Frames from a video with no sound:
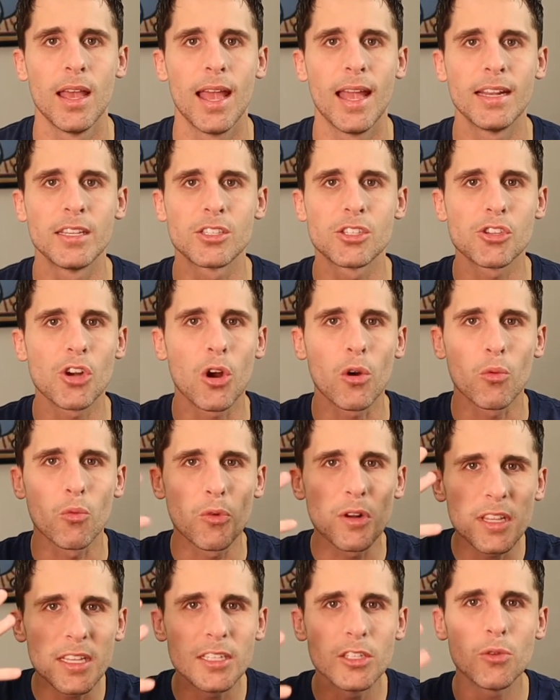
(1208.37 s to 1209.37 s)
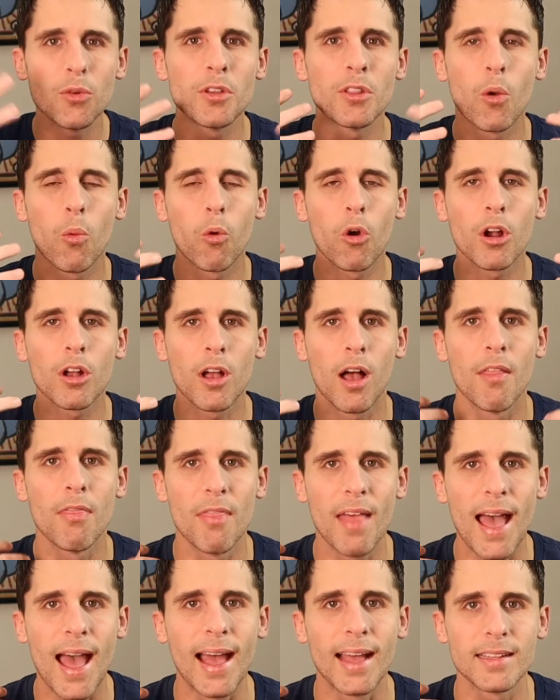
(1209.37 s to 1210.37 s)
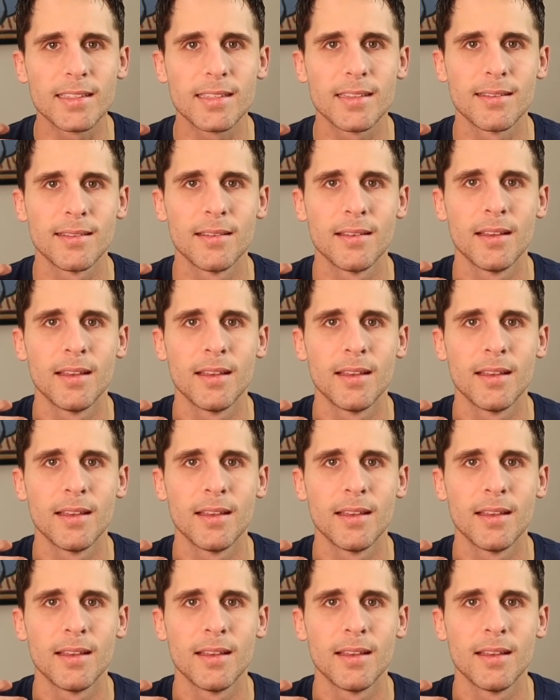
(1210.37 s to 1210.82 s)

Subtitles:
and start really doing the work on that,